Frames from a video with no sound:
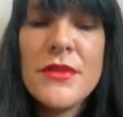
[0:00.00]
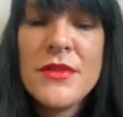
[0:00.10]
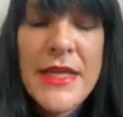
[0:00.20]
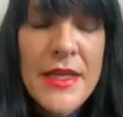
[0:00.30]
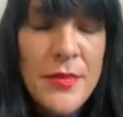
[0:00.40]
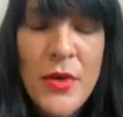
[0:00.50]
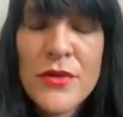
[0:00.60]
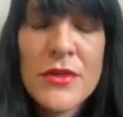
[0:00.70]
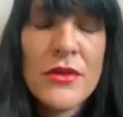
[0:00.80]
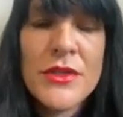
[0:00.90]
deep
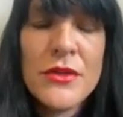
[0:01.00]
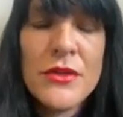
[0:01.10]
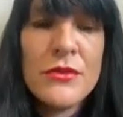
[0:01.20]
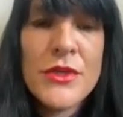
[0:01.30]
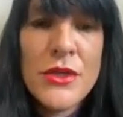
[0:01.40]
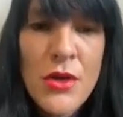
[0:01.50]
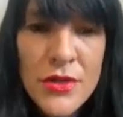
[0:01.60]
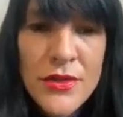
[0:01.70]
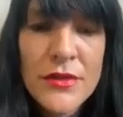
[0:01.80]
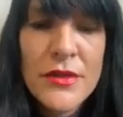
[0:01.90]
ontological shock,
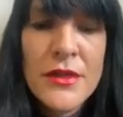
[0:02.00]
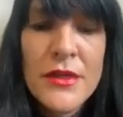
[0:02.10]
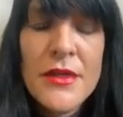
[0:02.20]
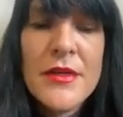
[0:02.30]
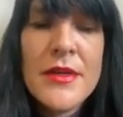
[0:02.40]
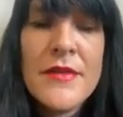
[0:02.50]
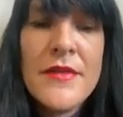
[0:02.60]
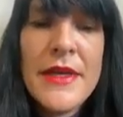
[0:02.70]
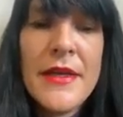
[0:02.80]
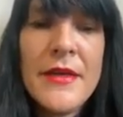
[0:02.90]

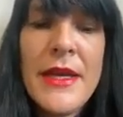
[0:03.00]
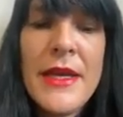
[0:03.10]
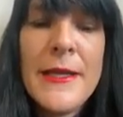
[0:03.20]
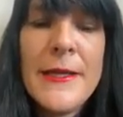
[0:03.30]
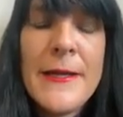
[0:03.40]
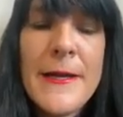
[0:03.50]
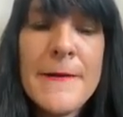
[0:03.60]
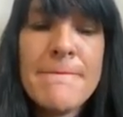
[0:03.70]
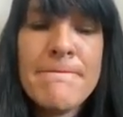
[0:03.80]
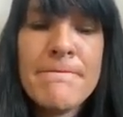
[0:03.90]
there can be
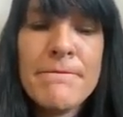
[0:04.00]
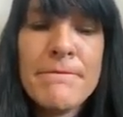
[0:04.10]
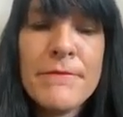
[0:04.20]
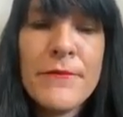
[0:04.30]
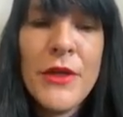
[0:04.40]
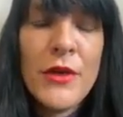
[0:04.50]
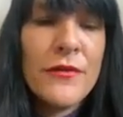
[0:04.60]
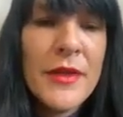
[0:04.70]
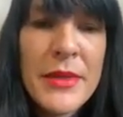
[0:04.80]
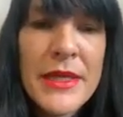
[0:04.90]

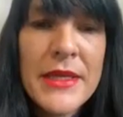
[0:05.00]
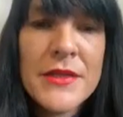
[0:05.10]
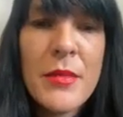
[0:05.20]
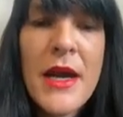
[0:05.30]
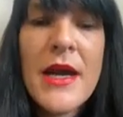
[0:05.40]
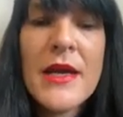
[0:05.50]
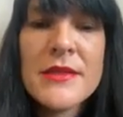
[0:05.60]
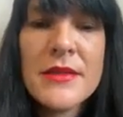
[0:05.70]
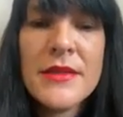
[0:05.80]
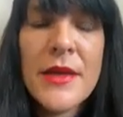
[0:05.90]
flipping into
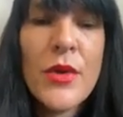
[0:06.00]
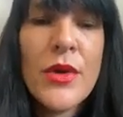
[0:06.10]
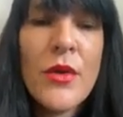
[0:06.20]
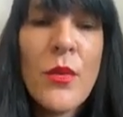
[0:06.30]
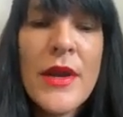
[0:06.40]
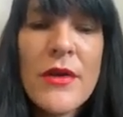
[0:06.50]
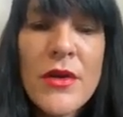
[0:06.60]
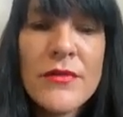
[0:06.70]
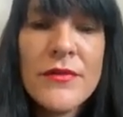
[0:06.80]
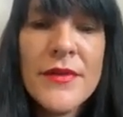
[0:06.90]
parts that they weren't aware
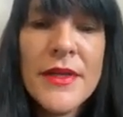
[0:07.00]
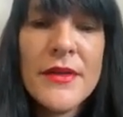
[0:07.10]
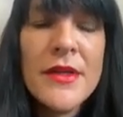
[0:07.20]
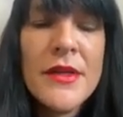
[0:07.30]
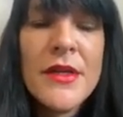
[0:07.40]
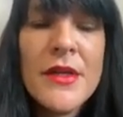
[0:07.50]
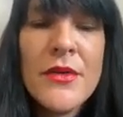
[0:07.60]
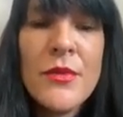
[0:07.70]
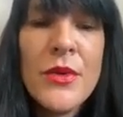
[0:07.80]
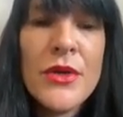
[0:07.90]
of that
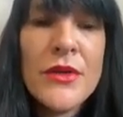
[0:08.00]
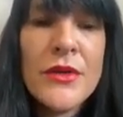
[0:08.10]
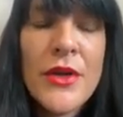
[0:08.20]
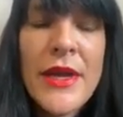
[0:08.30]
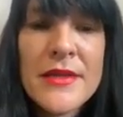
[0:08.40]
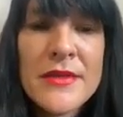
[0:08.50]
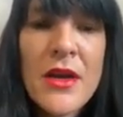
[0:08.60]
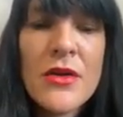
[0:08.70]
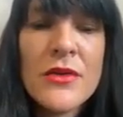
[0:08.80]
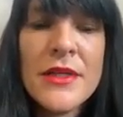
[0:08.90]
were
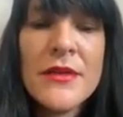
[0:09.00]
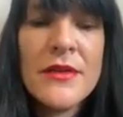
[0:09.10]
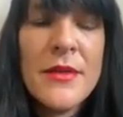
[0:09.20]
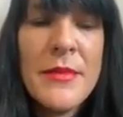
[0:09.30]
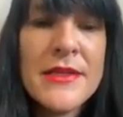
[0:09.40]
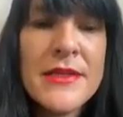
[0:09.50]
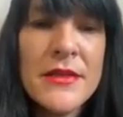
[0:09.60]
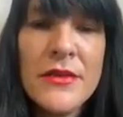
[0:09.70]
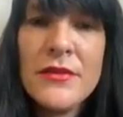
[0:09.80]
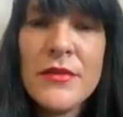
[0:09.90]
exiled, and the
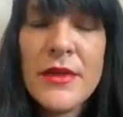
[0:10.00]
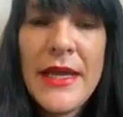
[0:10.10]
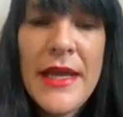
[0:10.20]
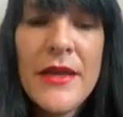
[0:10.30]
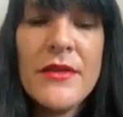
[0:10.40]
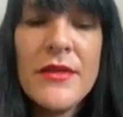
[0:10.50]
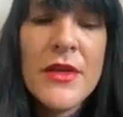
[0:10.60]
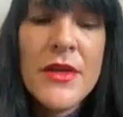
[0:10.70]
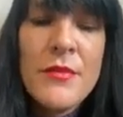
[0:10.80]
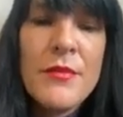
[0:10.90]
medicine can
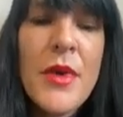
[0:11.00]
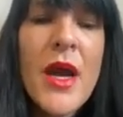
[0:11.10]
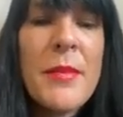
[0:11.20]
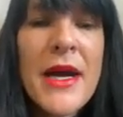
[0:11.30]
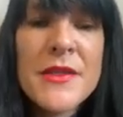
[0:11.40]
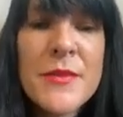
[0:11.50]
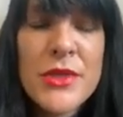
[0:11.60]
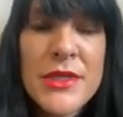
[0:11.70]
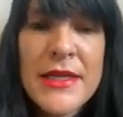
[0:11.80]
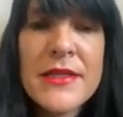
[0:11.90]
bypass
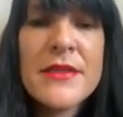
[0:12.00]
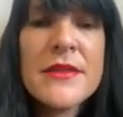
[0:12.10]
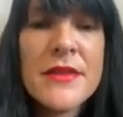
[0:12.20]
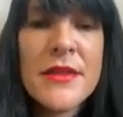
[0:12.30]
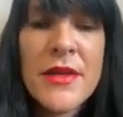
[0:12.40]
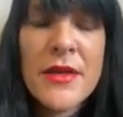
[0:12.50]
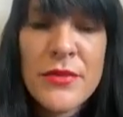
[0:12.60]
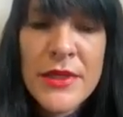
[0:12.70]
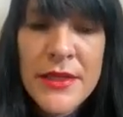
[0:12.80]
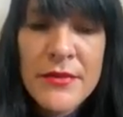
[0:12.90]
protectors and
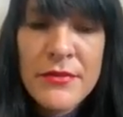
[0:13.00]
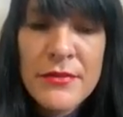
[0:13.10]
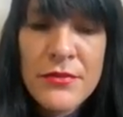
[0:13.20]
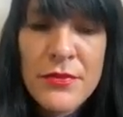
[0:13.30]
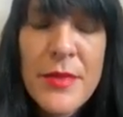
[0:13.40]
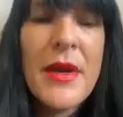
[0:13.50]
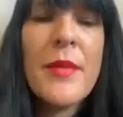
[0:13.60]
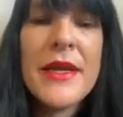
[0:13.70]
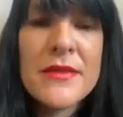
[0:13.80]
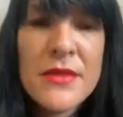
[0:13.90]
really rip
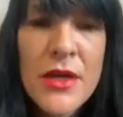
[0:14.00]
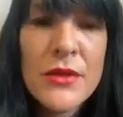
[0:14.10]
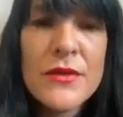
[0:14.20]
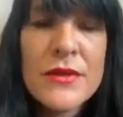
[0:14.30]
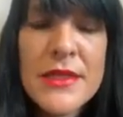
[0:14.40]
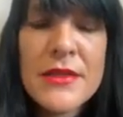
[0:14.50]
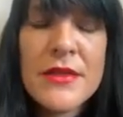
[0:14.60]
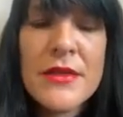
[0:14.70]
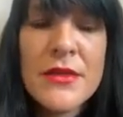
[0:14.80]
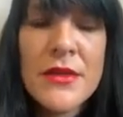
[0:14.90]
up exiles
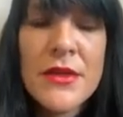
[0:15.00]
into